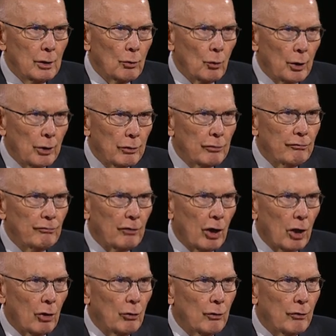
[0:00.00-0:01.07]
we are to
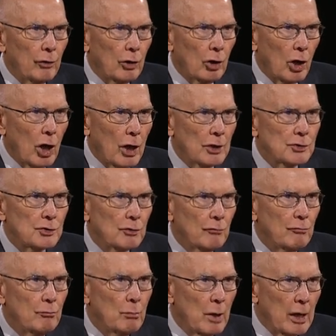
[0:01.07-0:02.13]
follow the laws
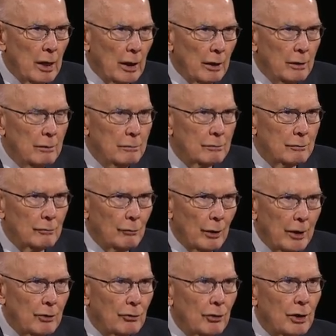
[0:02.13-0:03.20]
of men,
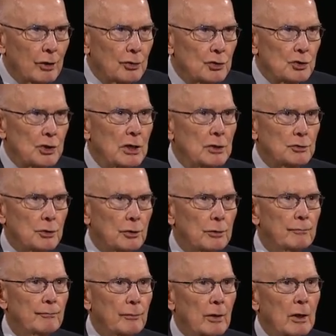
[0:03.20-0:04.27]
render unto
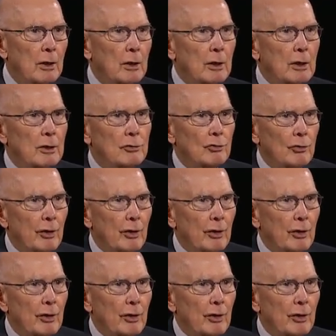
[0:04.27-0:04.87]
Caesar, to